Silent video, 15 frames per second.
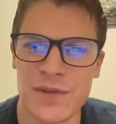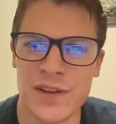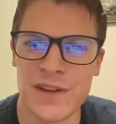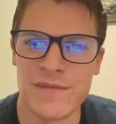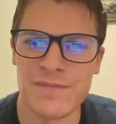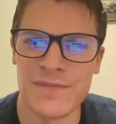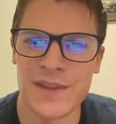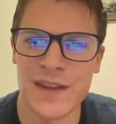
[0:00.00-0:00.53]

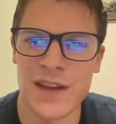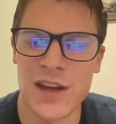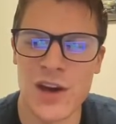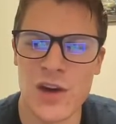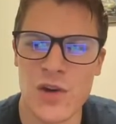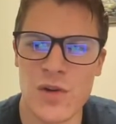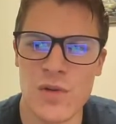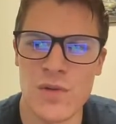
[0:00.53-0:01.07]
But, you
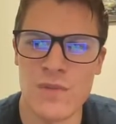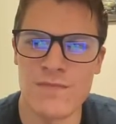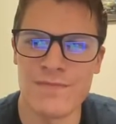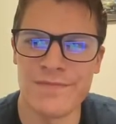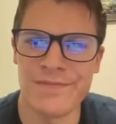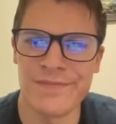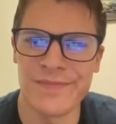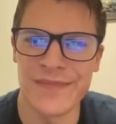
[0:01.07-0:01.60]
know,
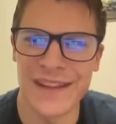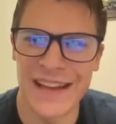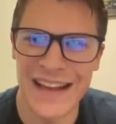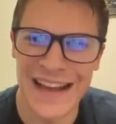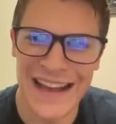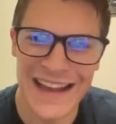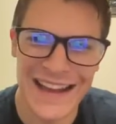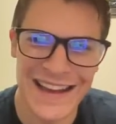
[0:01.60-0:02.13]

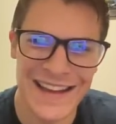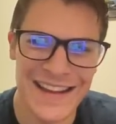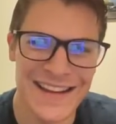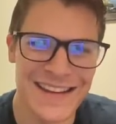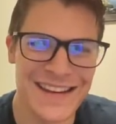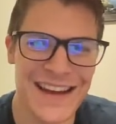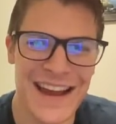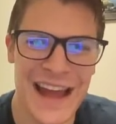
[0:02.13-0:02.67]

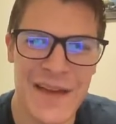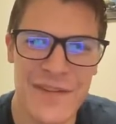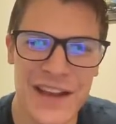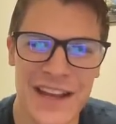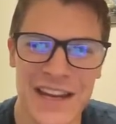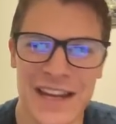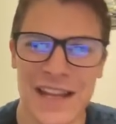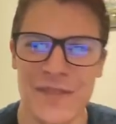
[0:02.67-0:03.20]
not
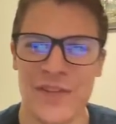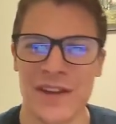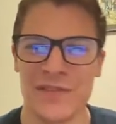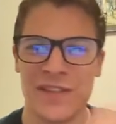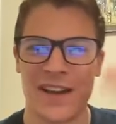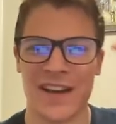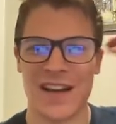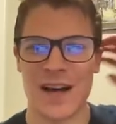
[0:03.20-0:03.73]
having any
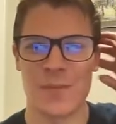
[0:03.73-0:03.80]
defense for that